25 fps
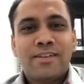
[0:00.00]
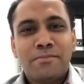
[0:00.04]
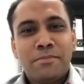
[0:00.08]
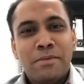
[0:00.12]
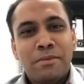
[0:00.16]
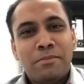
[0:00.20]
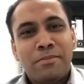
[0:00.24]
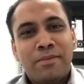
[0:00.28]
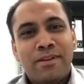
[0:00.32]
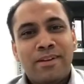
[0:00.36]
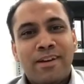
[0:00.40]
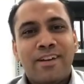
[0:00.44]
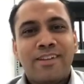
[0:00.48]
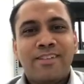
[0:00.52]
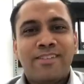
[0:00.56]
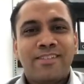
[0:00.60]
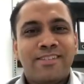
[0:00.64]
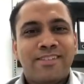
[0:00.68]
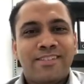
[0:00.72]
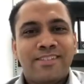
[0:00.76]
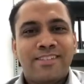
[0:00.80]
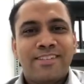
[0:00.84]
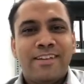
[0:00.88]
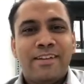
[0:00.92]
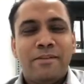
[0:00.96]
remember
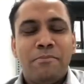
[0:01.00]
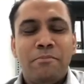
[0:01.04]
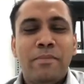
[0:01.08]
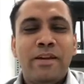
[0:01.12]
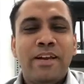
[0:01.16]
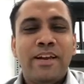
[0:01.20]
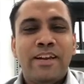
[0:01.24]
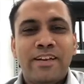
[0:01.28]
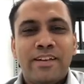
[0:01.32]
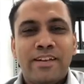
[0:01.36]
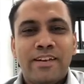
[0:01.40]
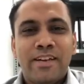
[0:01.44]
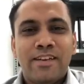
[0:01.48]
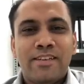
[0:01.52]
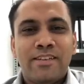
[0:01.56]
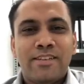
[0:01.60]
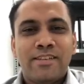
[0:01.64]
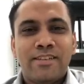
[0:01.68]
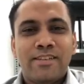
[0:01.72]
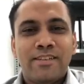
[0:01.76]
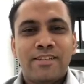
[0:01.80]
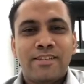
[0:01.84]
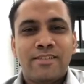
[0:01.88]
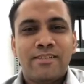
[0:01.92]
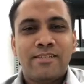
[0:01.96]
us. Be in touch.
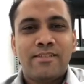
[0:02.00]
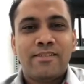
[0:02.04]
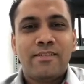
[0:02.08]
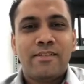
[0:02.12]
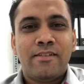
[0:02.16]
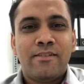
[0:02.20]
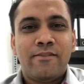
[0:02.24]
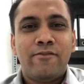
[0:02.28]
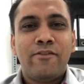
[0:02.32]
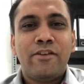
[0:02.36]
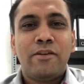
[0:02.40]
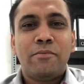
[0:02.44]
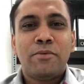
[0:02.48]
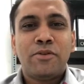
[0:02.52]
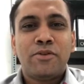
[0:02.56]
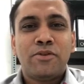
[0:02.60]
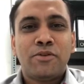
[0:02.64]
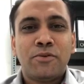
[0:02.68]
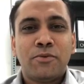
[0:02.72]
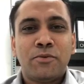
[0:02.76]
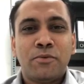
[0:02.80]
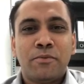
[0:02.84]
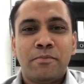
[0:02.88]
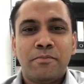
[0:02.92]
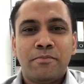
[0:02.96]
We'll miss
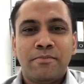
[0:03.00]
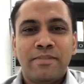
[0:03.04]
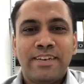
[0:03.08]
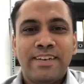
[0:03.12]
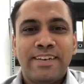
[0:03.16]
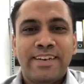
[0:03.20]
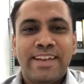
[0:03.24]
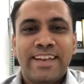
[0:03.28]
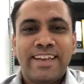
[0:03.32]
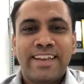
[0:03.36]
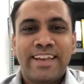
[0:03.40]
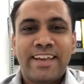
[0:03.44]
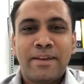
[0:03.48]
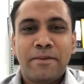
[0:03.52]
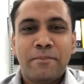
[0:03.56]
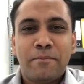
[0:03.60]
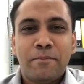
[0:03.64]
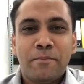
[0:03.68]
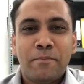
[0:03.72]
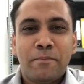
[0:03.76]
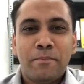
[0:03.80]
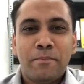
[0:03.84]
you. Take care.